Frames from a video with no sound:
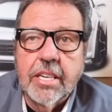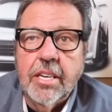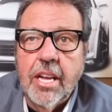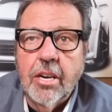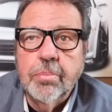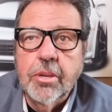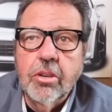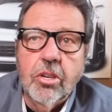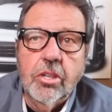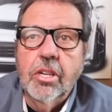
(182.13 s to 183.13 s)
can help you.
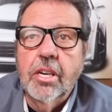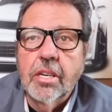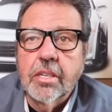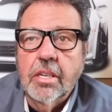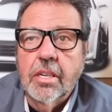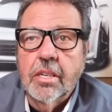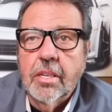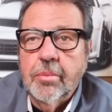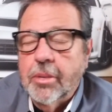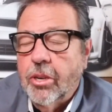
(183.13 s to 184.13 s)
Good luck.
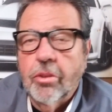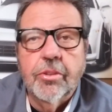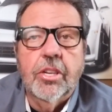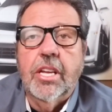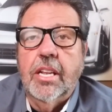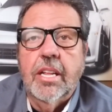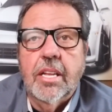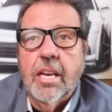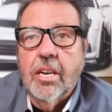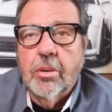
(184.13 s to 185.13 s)
Let me know if you need
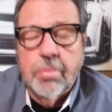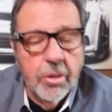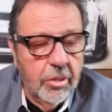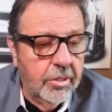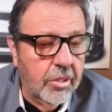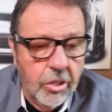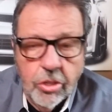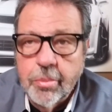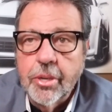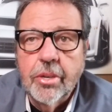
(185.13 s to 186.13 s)
any help on
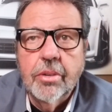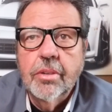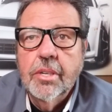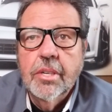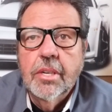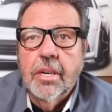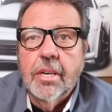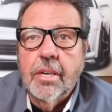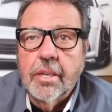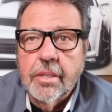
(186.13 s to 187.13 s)
Uber.
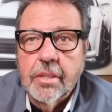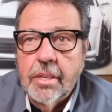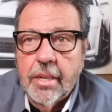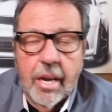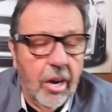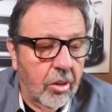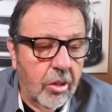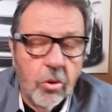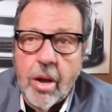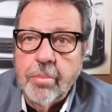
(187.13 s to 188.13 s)

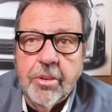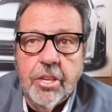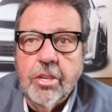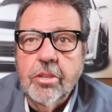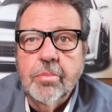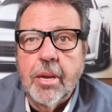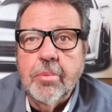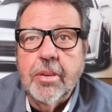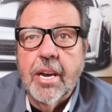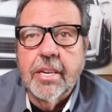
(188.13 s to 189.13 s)
Although I'm new,
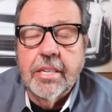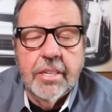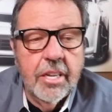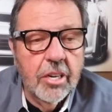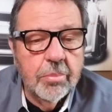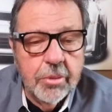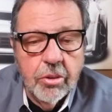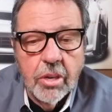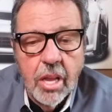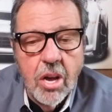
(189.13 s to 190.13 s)
maybe I can help
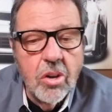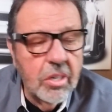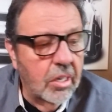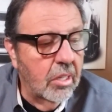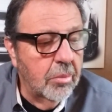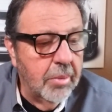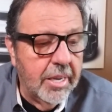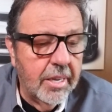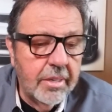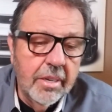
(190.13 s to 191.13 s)
you along a little
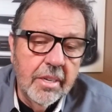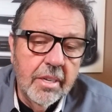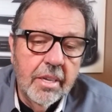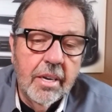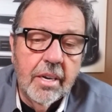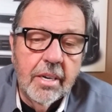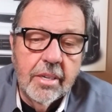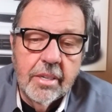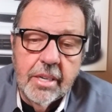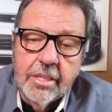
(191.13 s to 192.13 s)
bit.
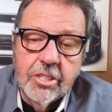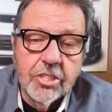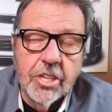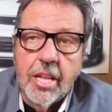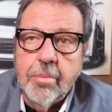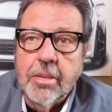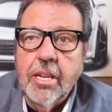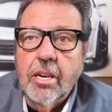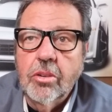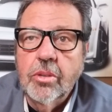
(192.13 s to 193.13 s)
And just let me
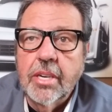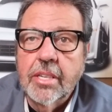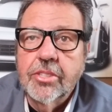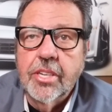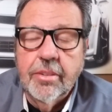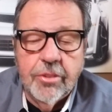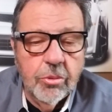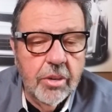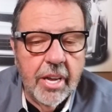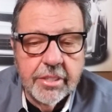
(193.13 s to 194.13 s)
know. And I said, if you
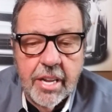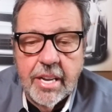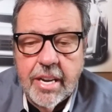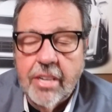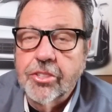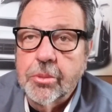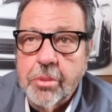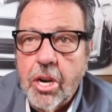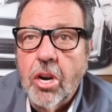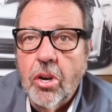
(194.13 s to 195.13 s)
would like to hand out some
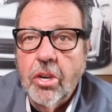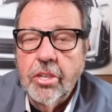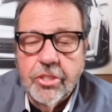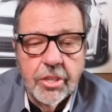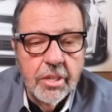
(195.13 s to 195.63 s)
cards